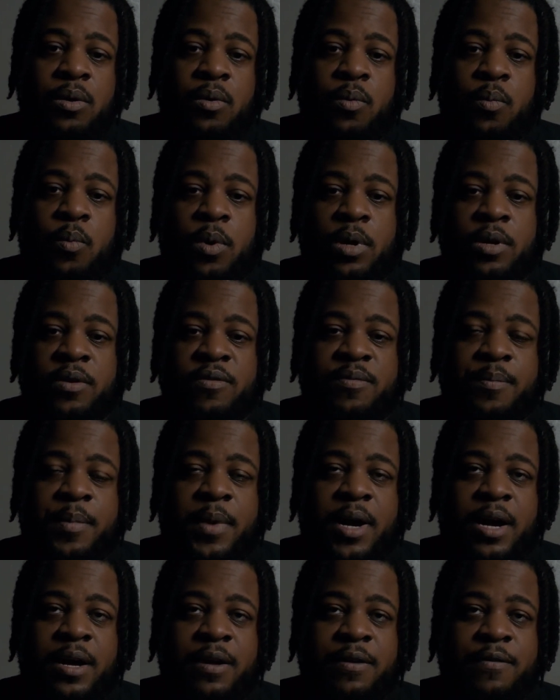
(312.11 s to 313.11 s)
one of
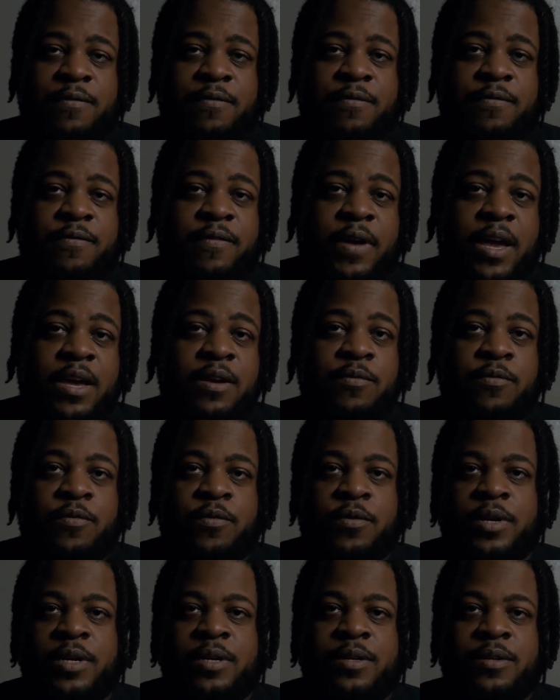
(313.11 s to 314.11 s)
my
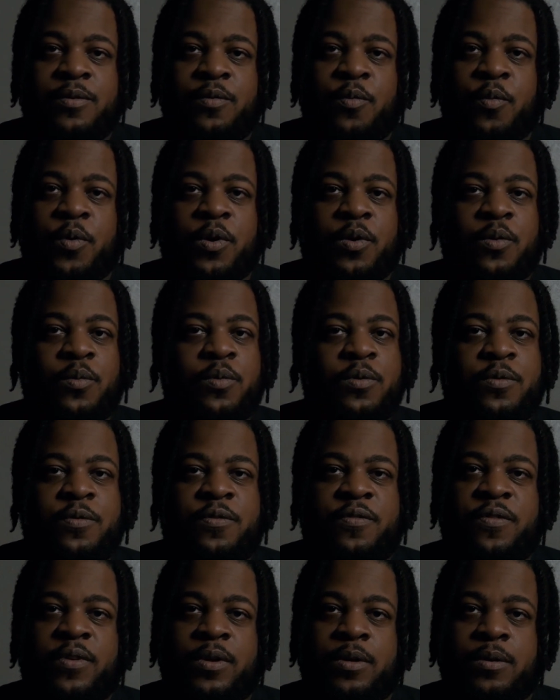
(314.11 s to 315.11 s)
favorite werewolf
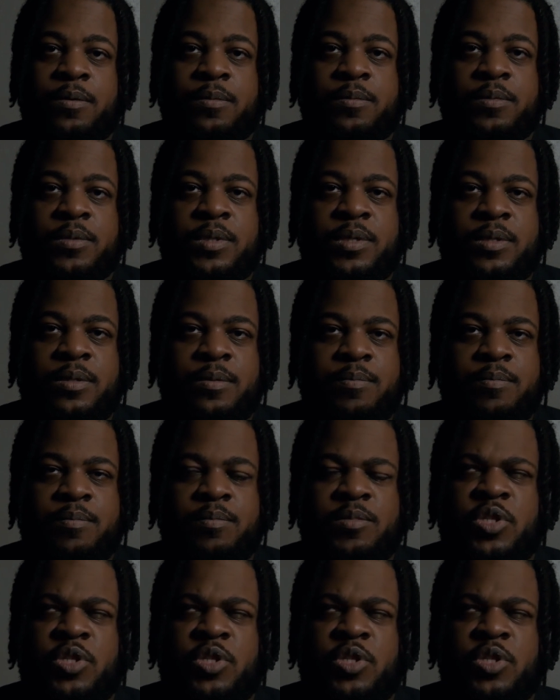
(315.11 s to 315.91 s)
films,